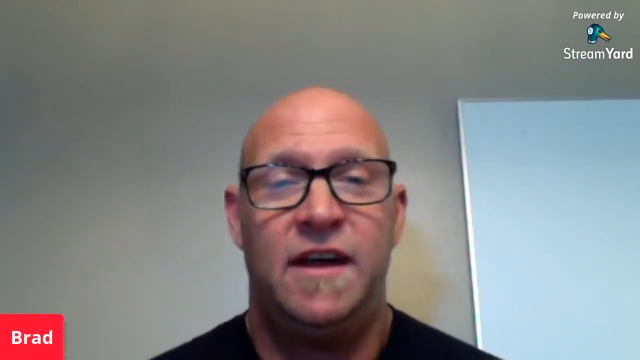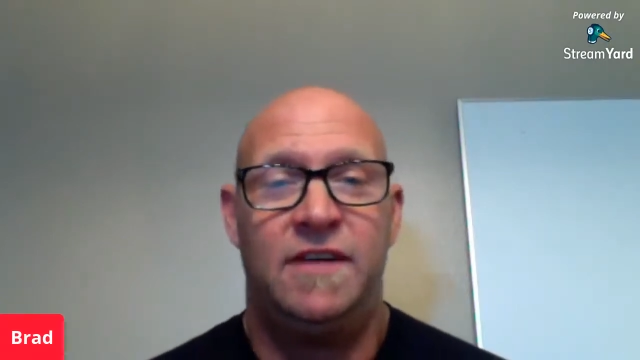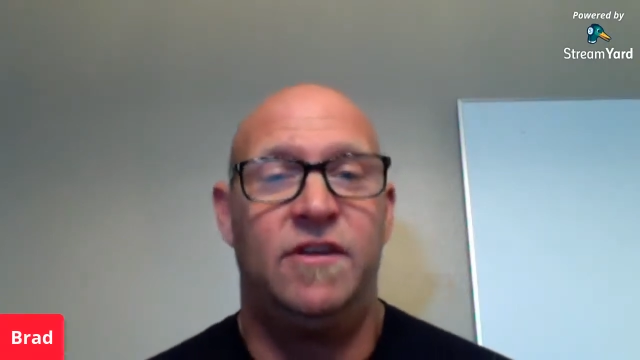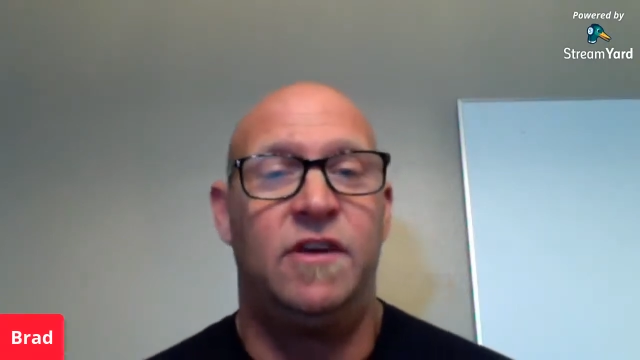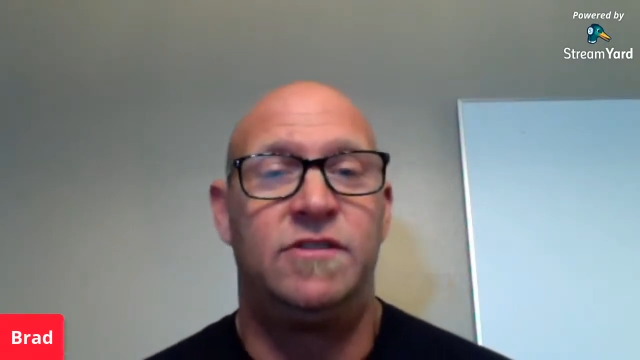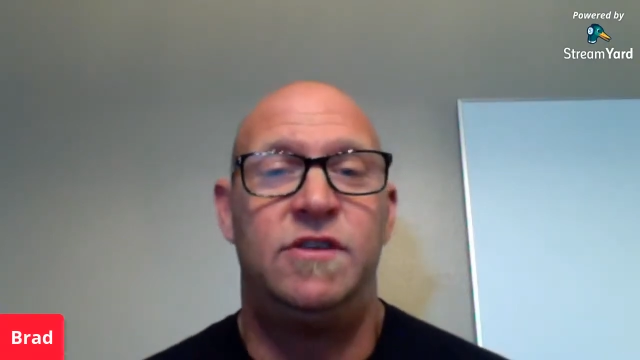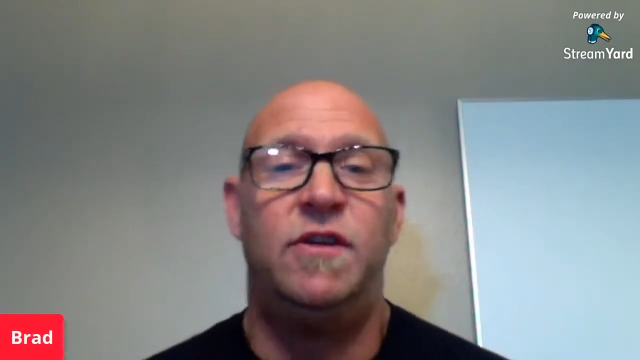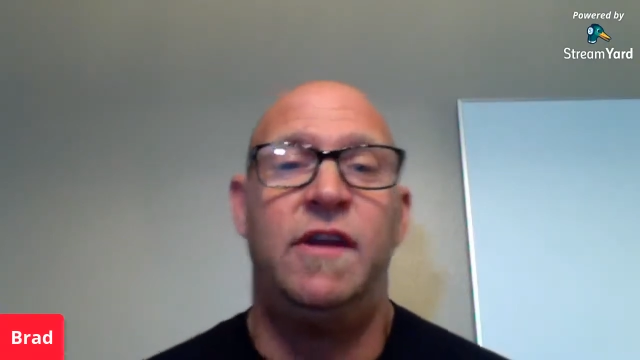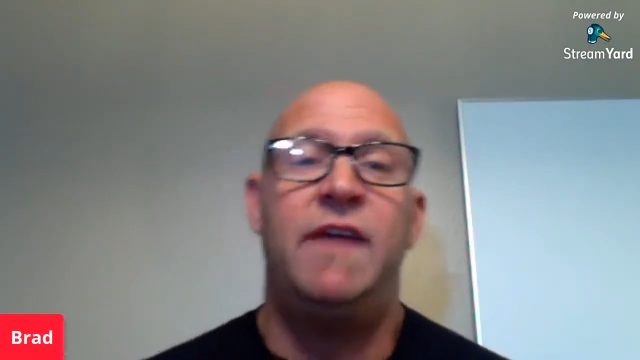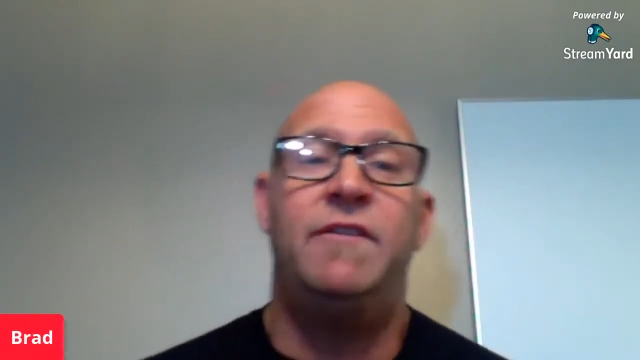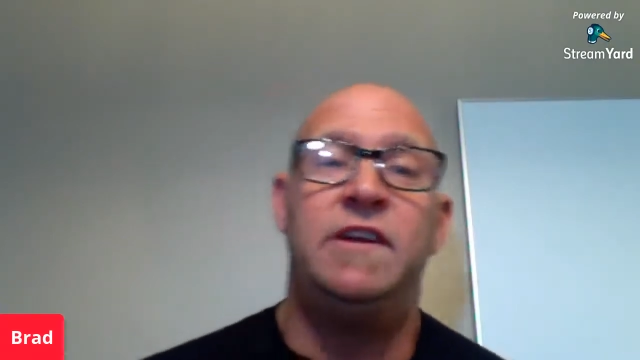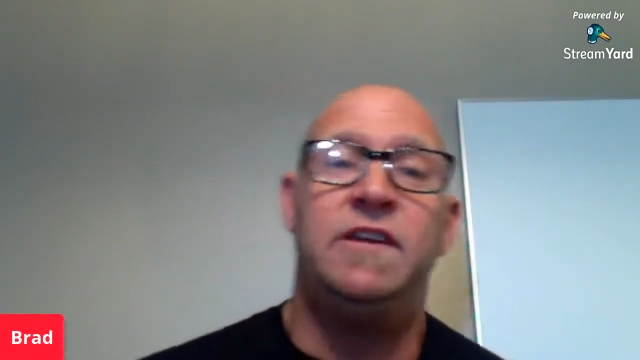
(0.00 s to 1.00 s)
as long as you
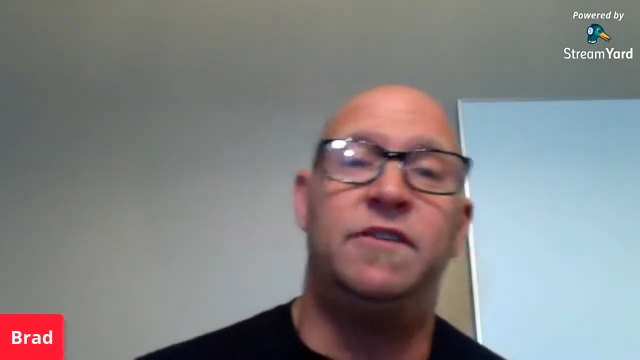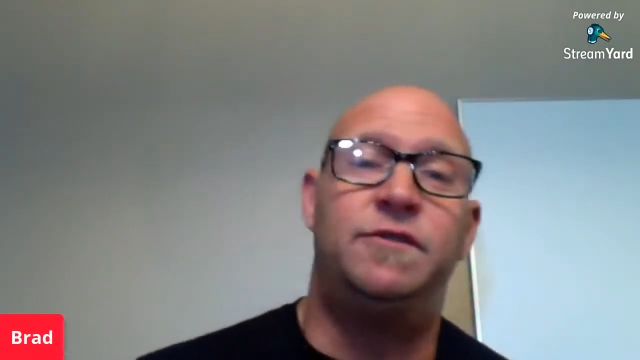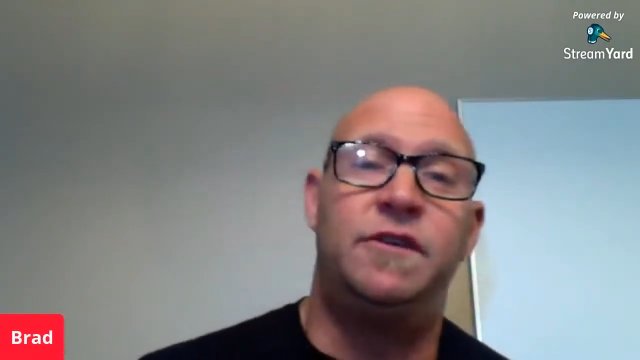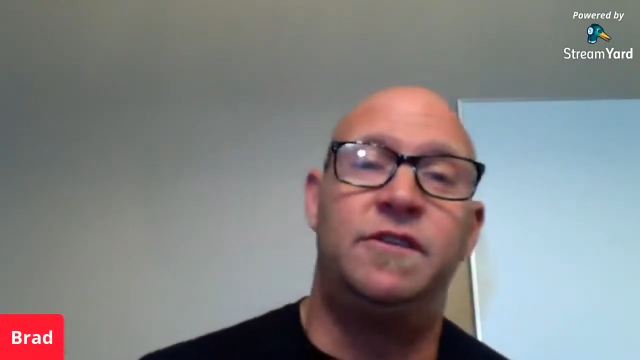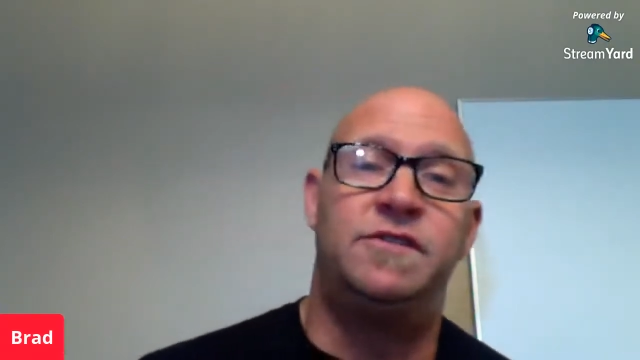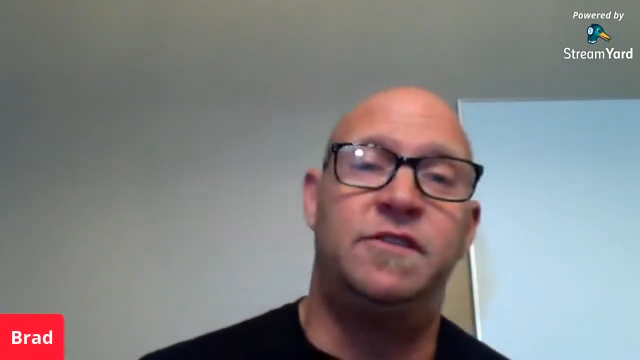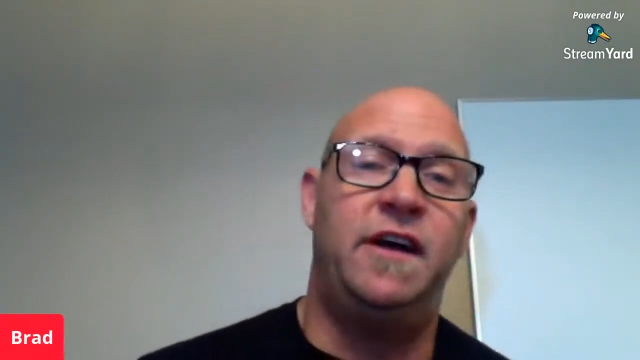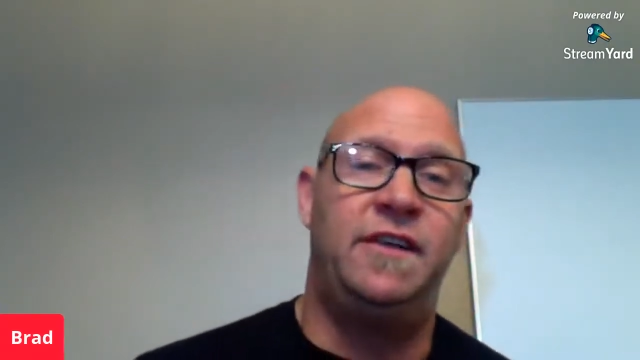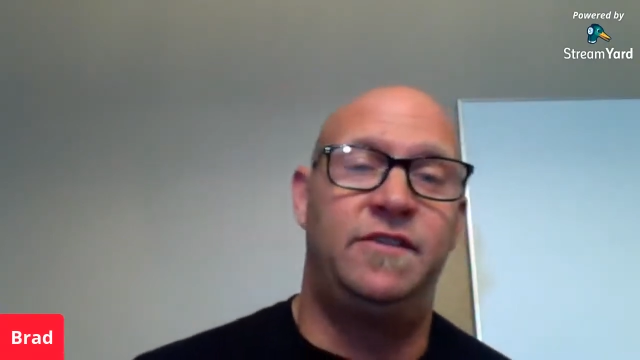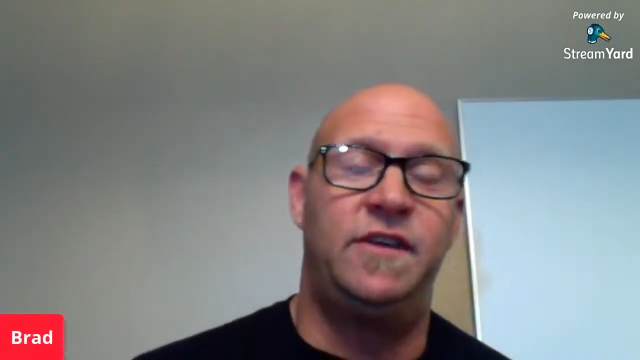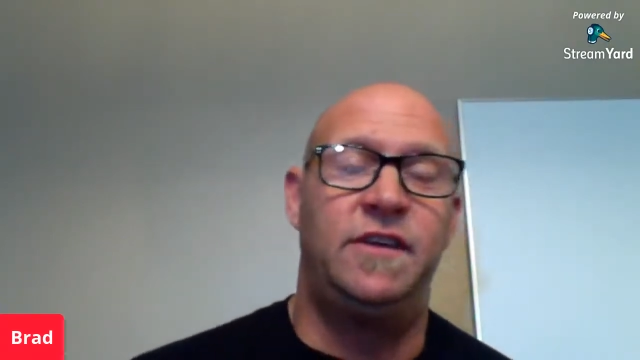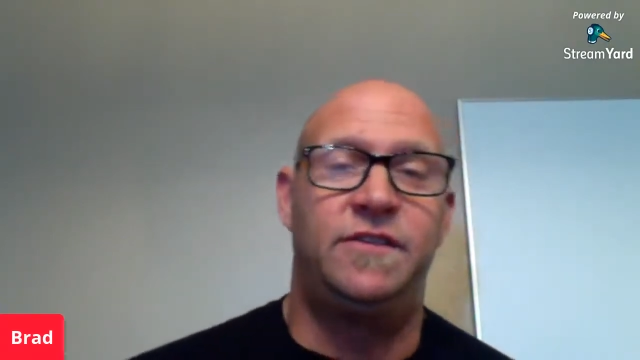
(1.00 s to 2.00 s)
don't have any other traditional
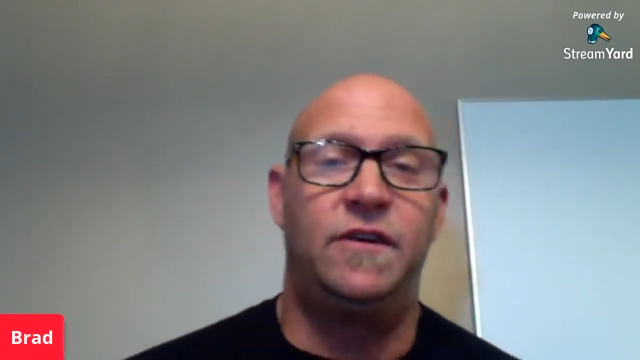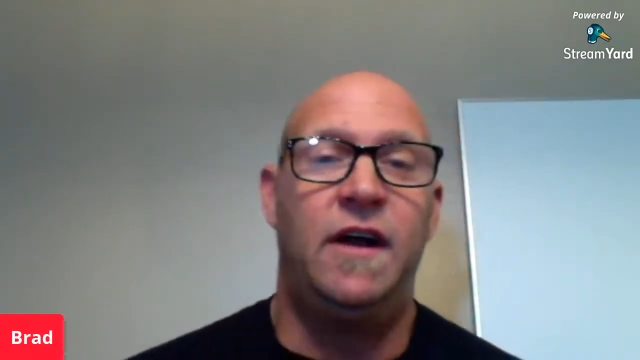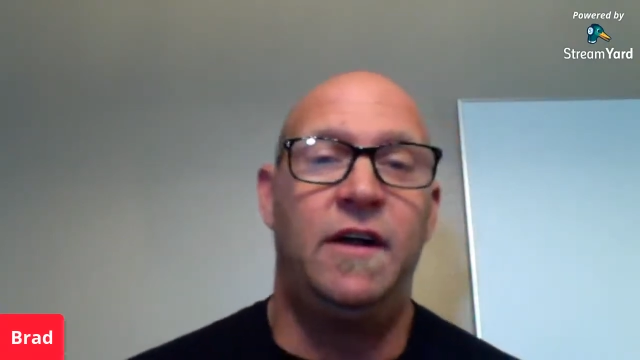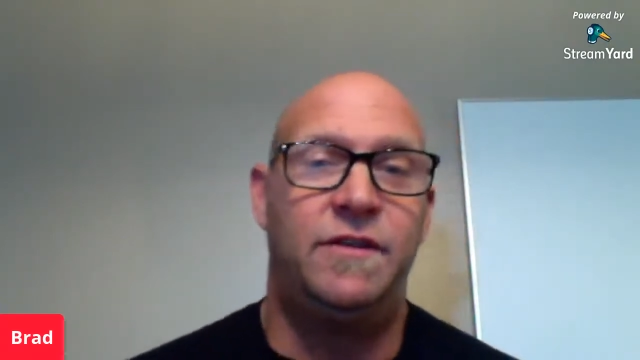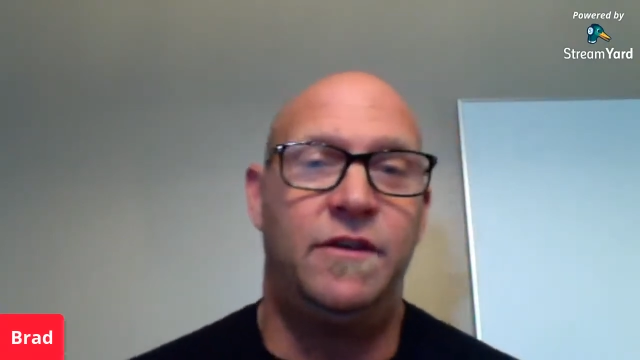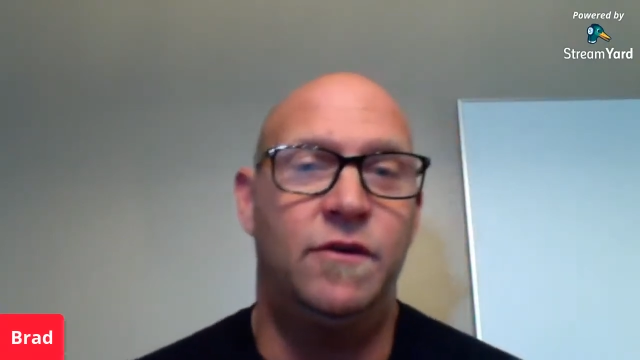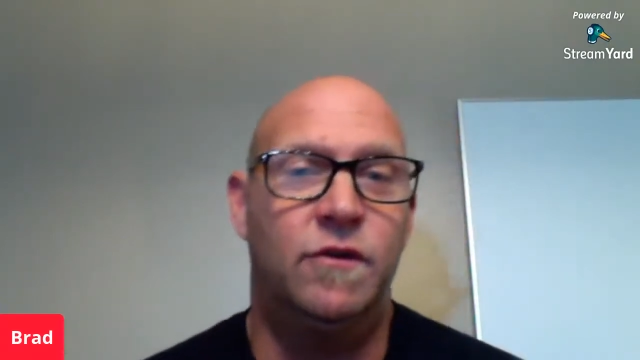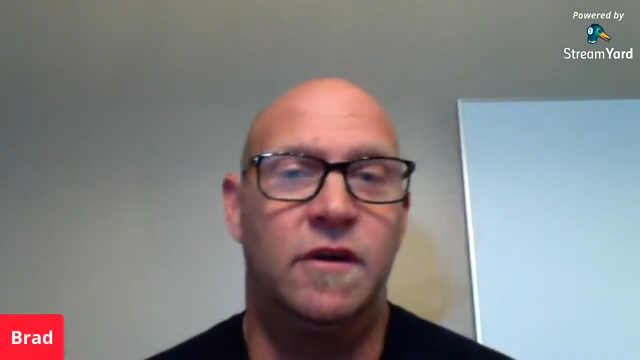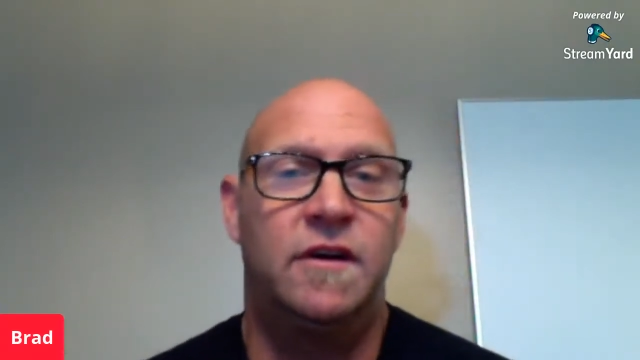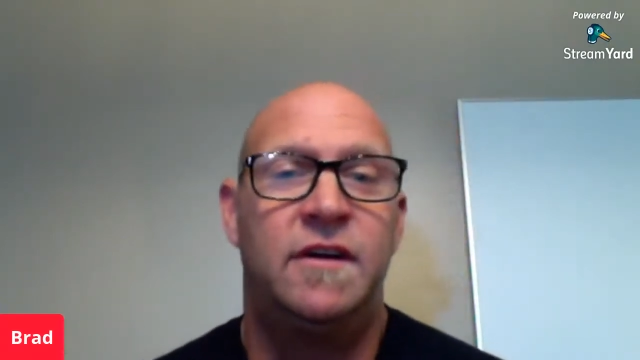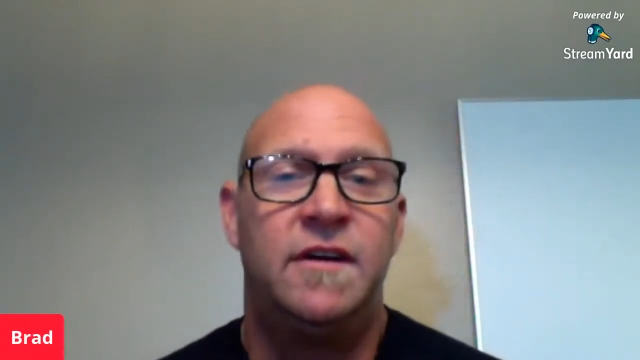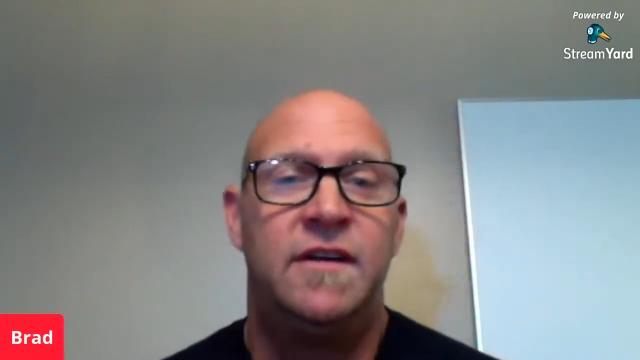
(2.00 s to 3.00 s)
assets, are out the
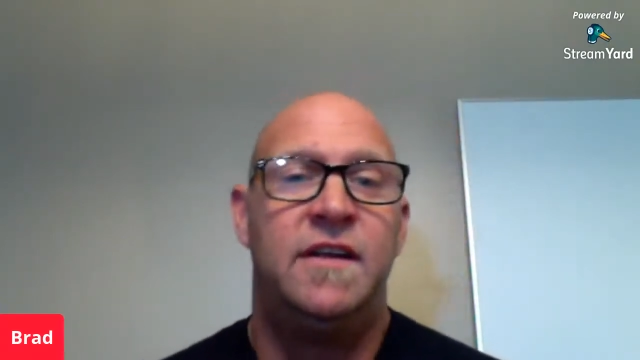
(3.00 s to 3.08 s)
door.